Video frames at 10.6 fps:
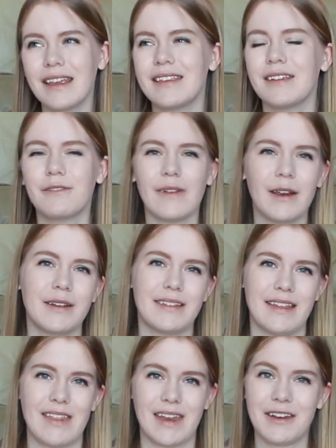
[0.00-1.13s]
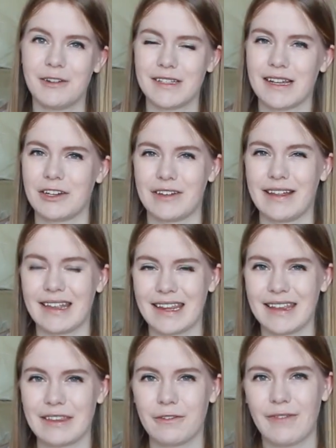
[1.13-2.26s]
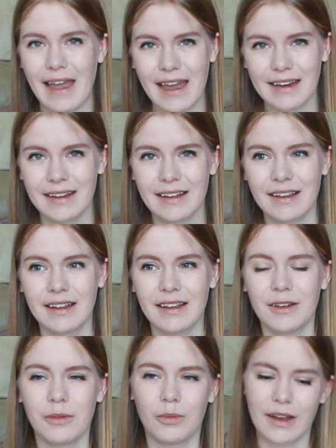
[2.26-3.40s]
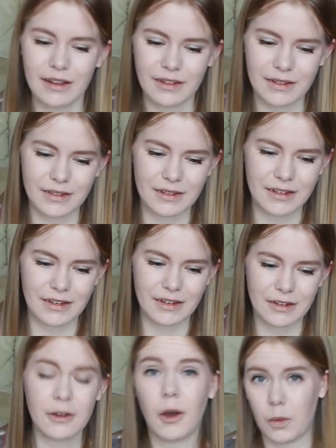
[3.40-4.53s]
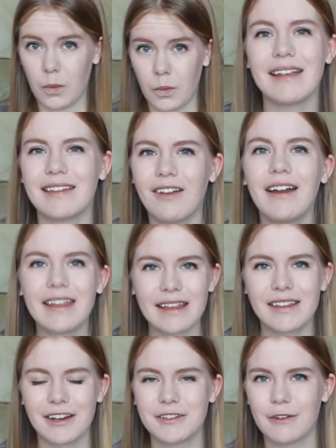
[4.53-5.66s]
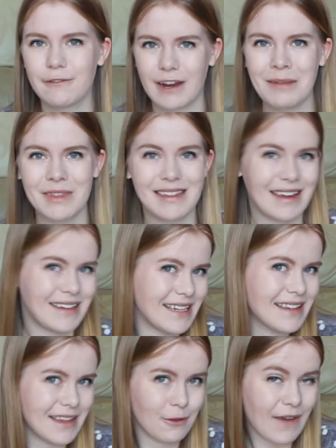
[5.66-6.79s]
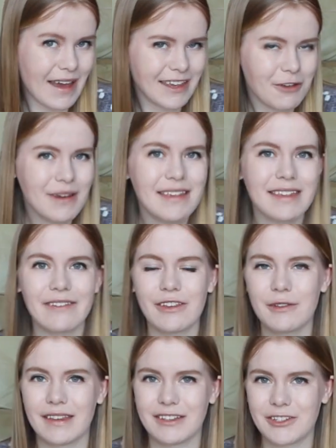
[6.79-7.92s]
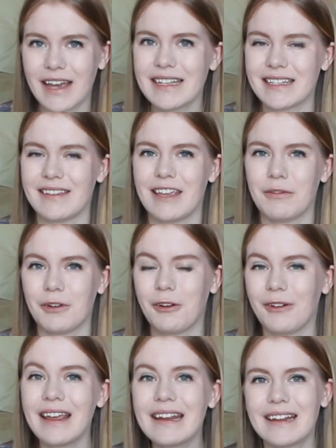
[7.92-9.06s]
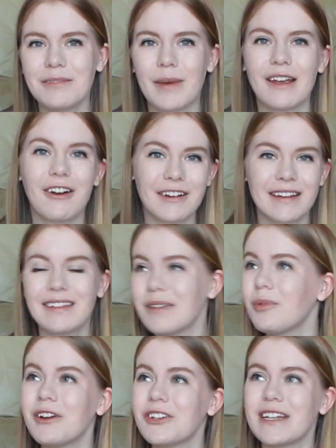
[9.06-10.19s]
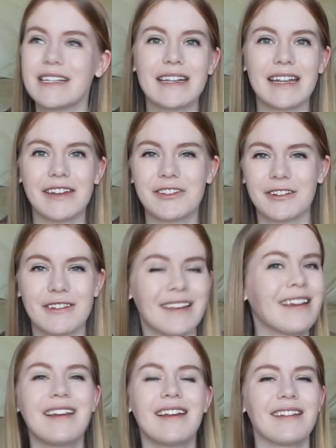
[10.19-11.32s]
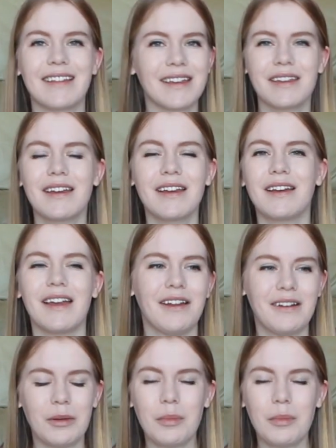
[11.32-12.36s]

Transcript: is it fair to say that intersectionality is a fad? Well, no. It's a lot easier to frame these ideas as vacuous if you suggest that they were created by ardently pushy teenagers, like, I don't